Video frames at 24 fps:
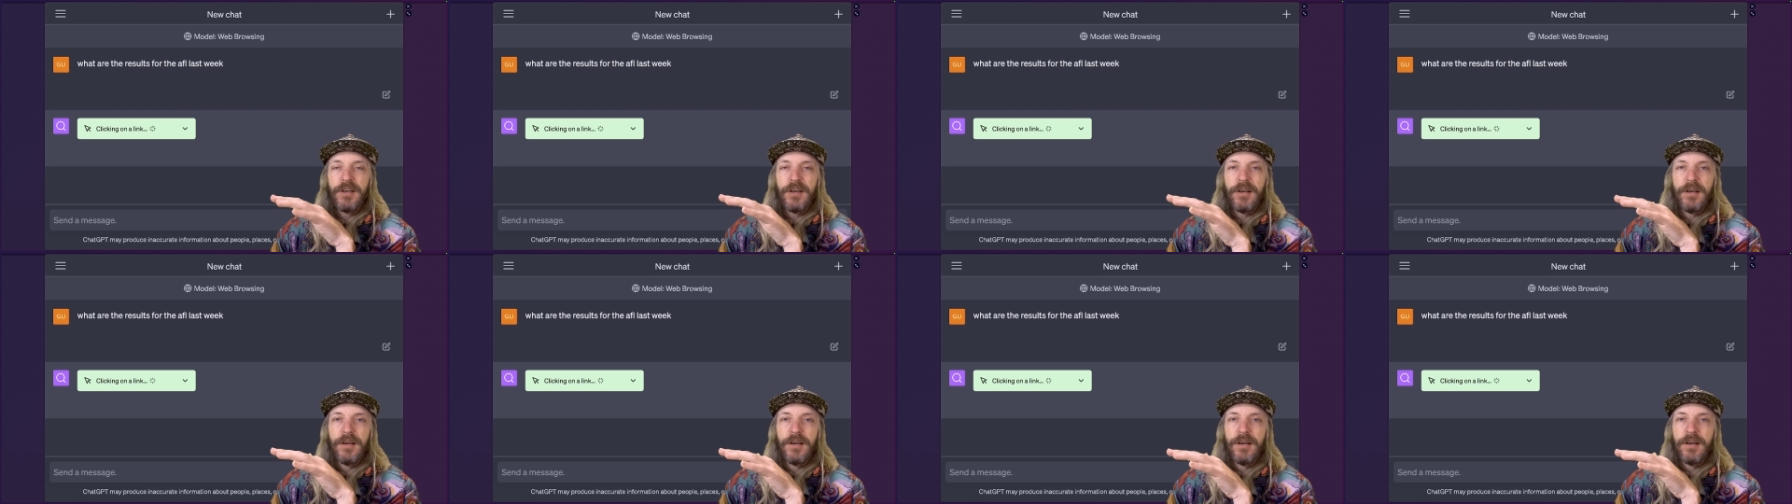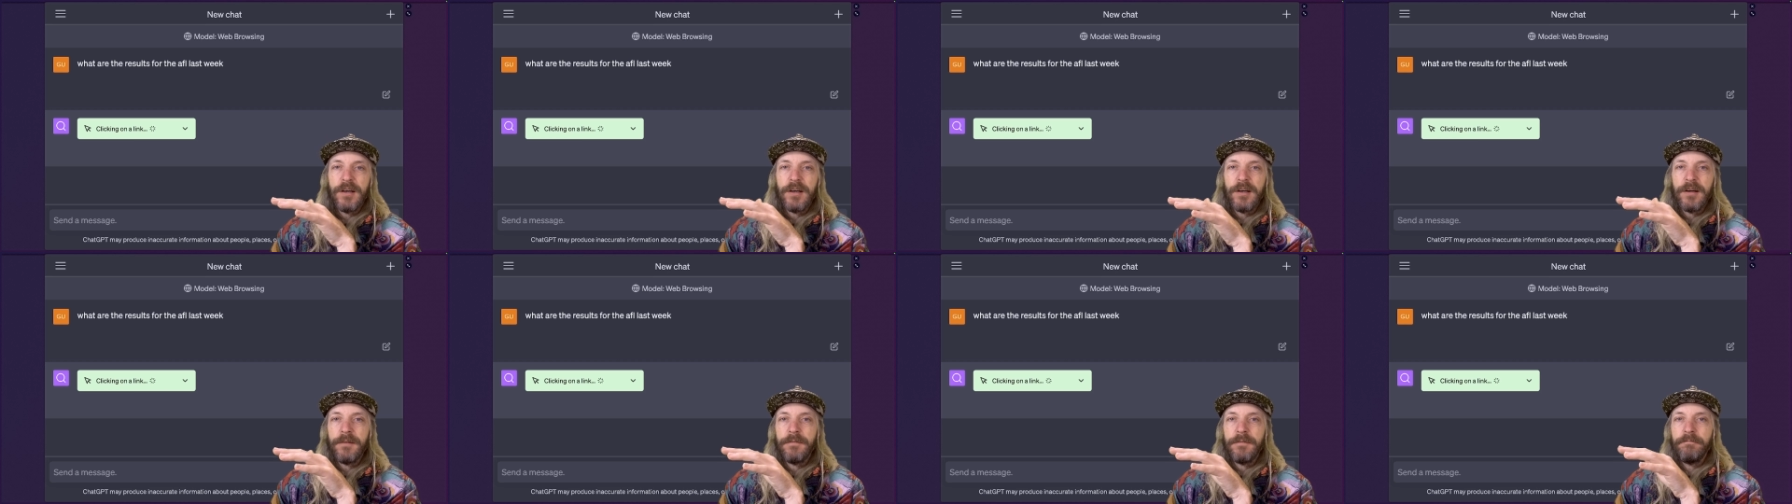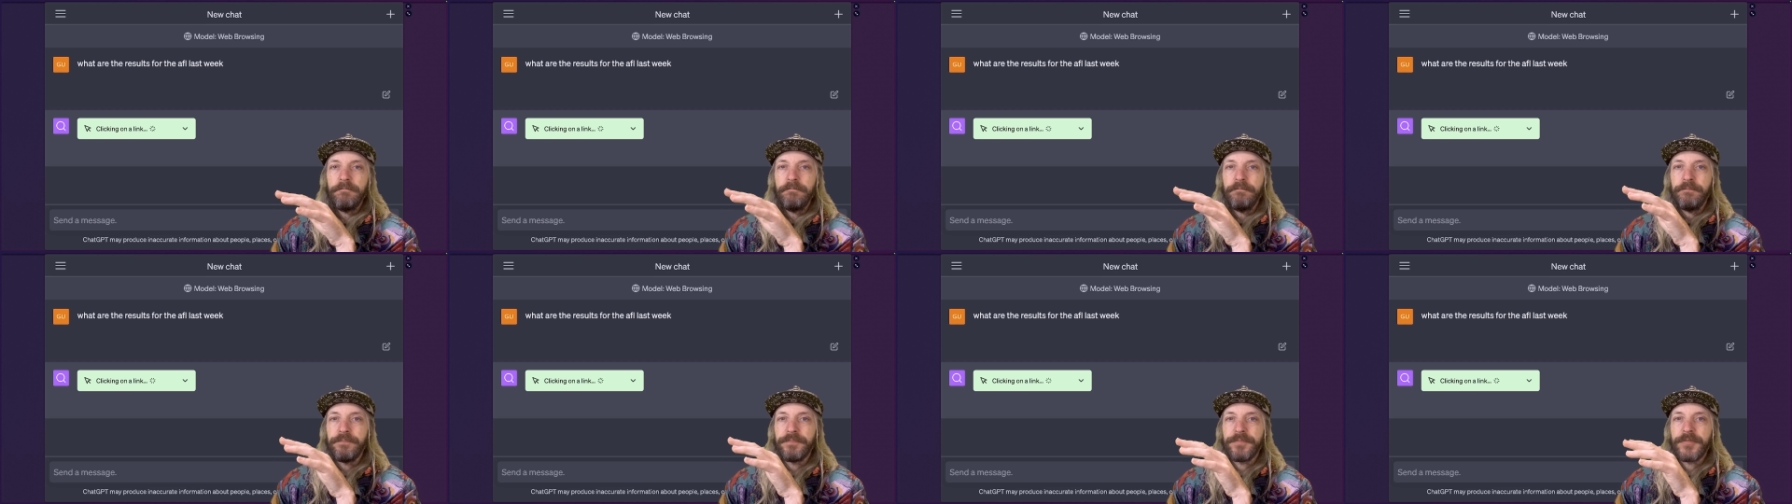
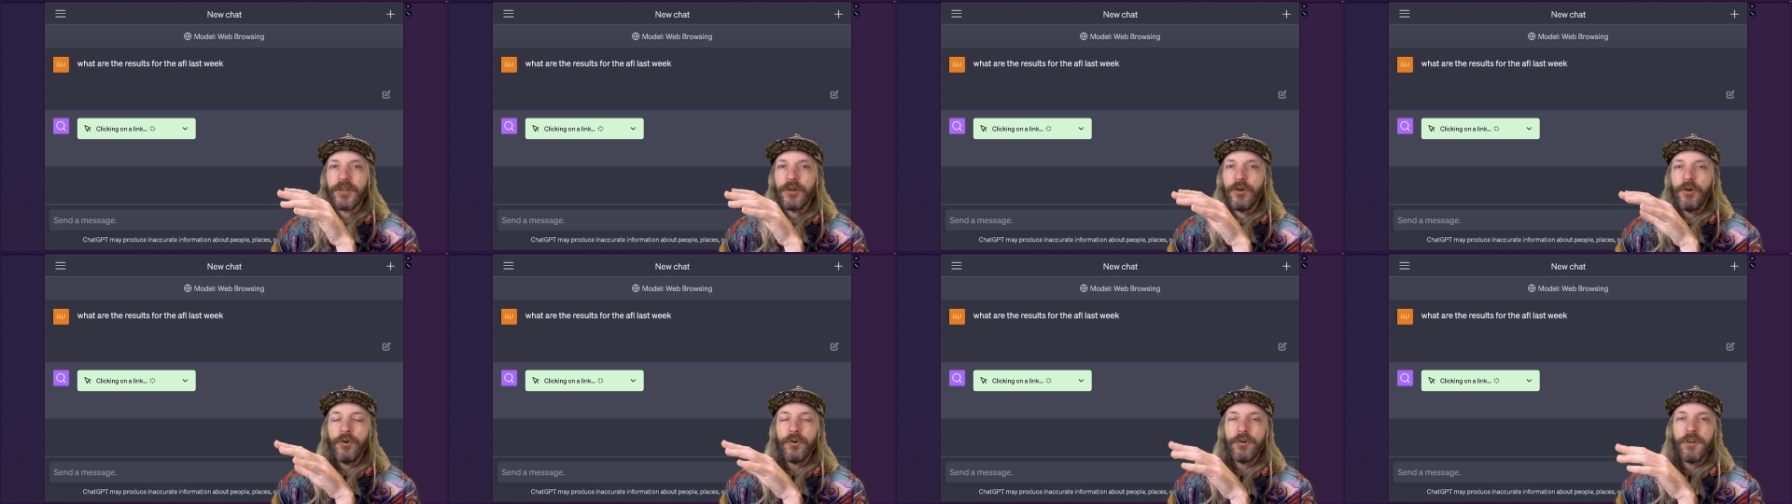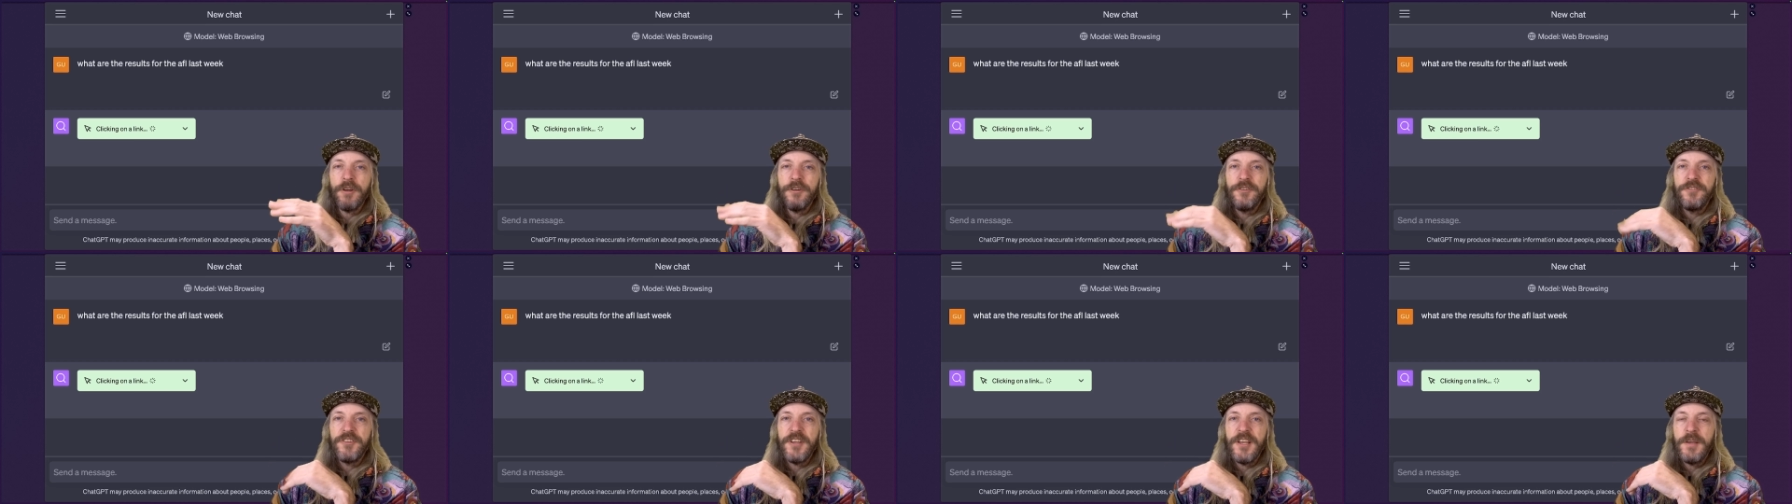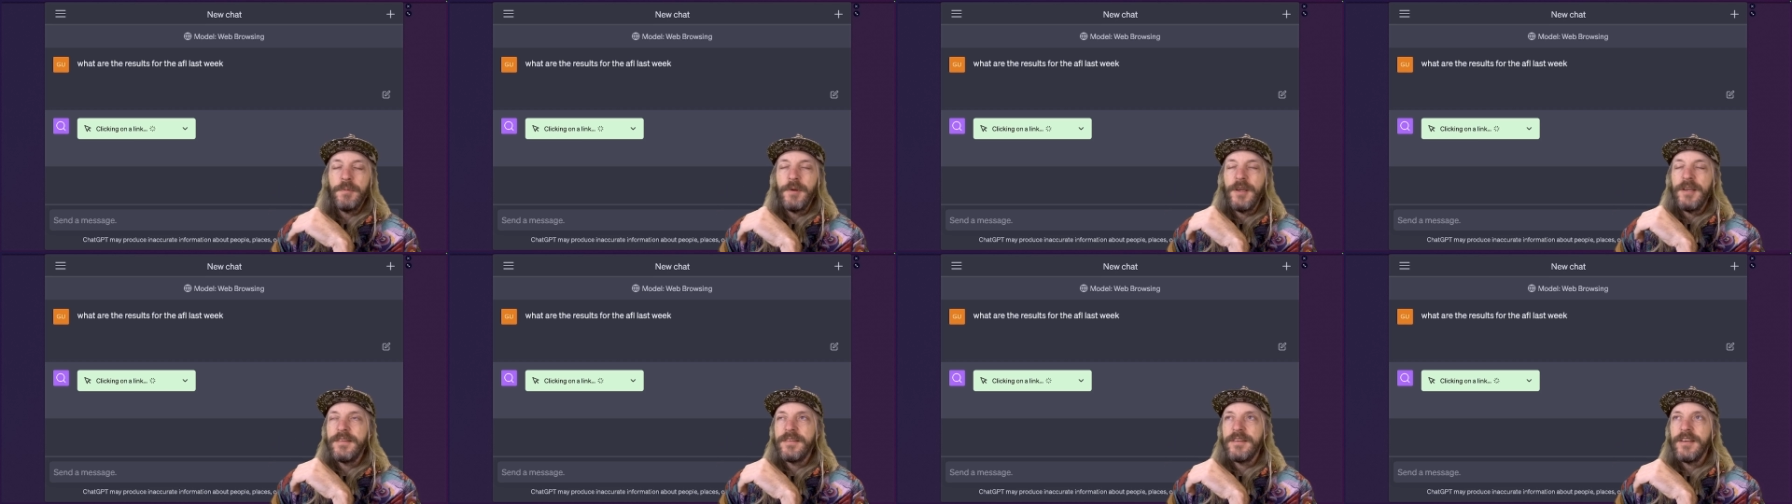Auto
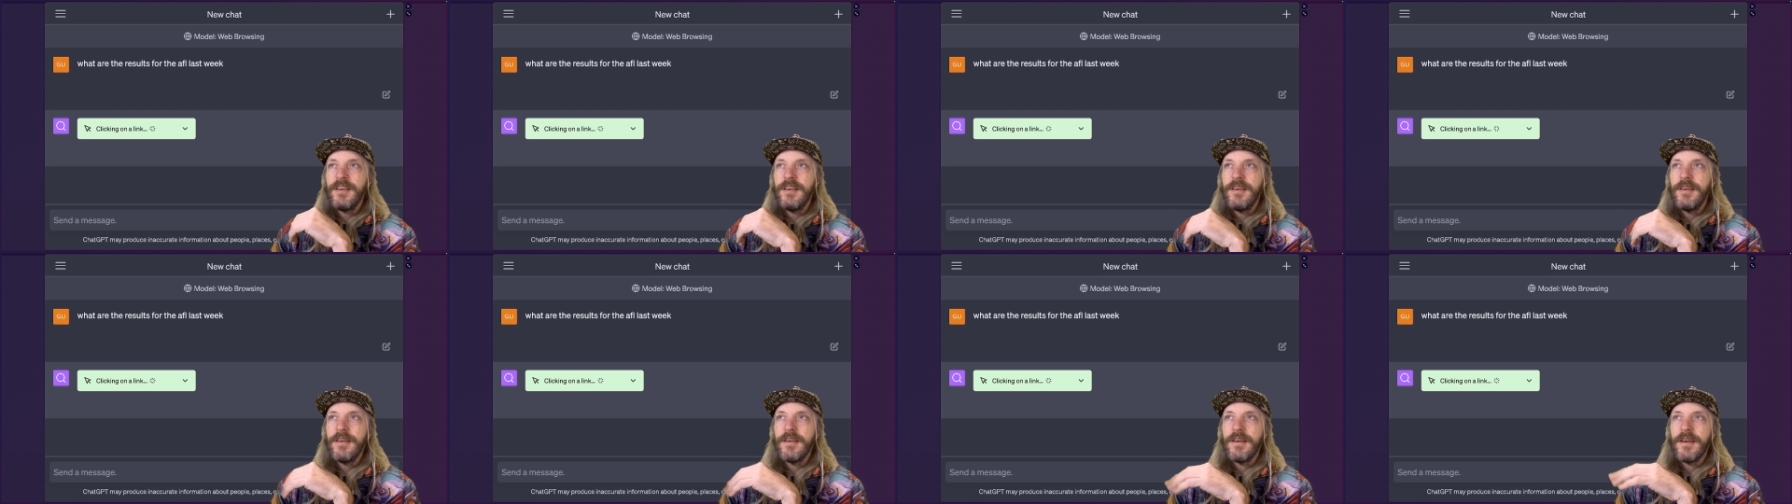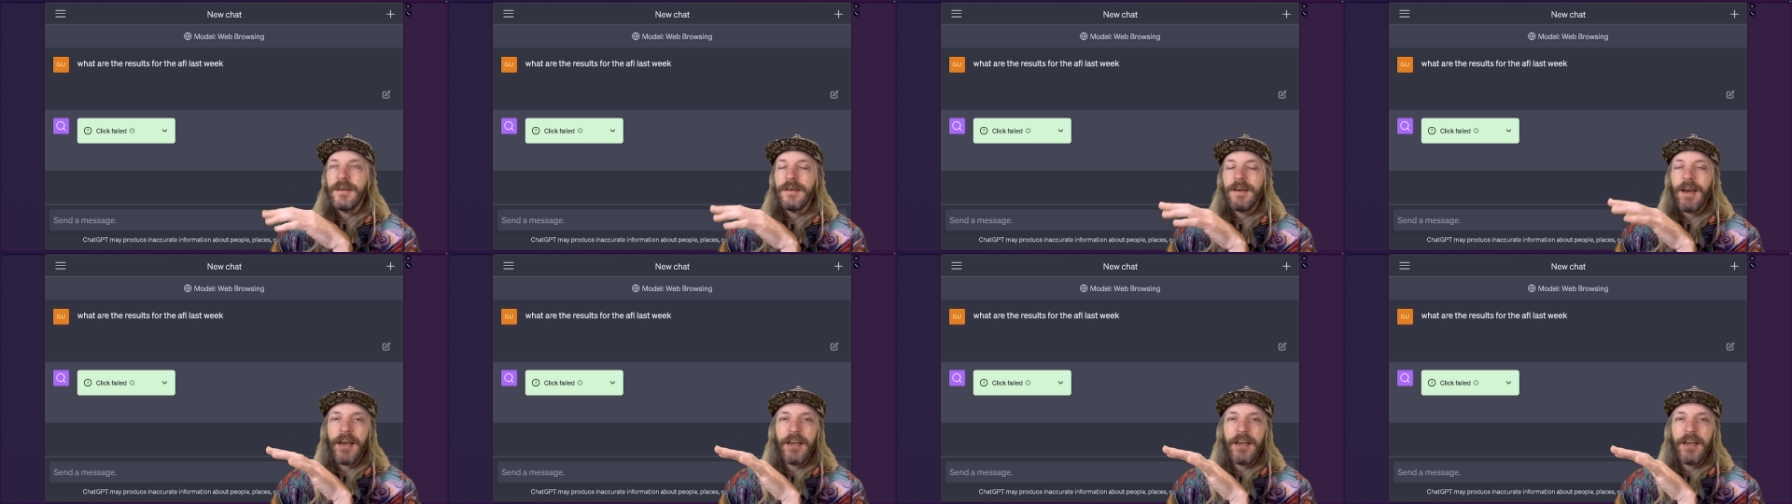GPT